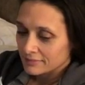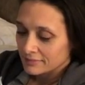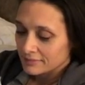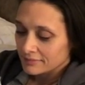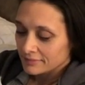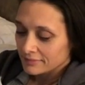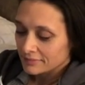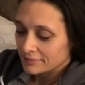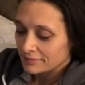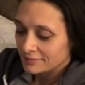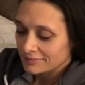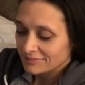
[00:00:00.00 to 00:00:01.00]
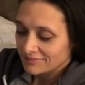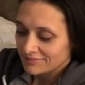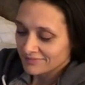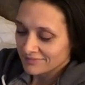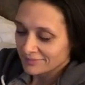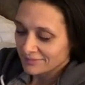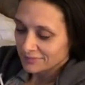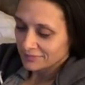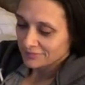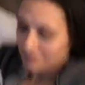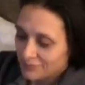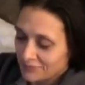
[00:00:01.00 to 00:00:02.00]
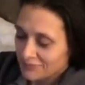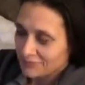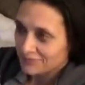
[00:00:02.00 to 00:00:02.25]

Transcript: (no one is talking)